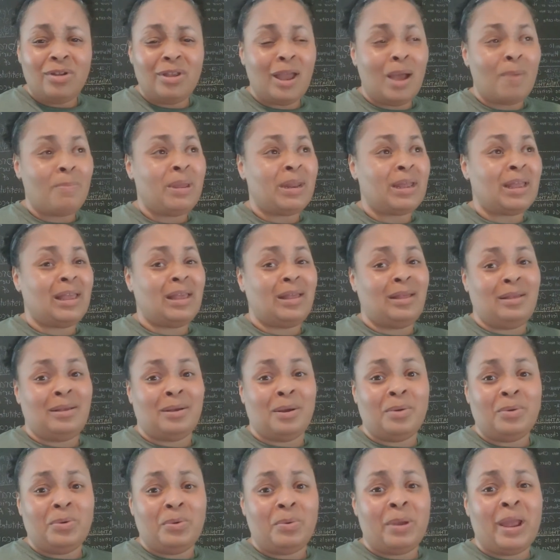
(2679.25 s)
Y'all better
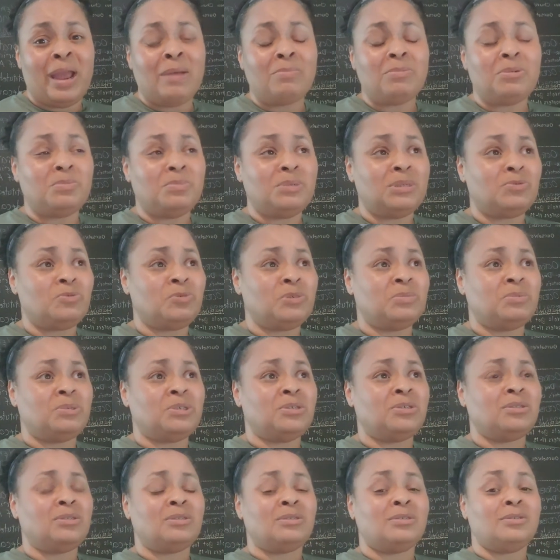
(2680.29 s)
go grab them
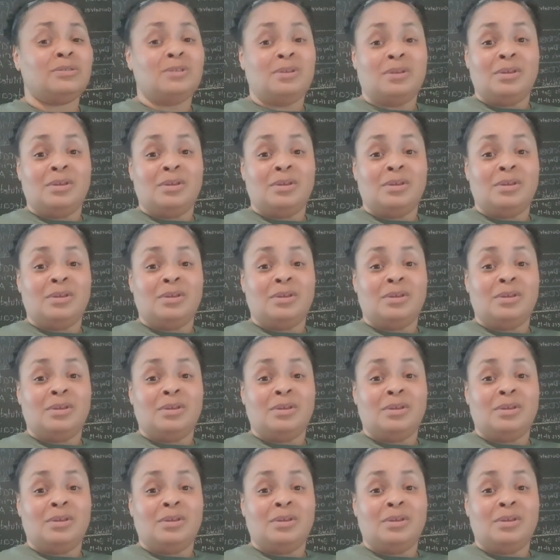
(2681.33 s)
scriptures.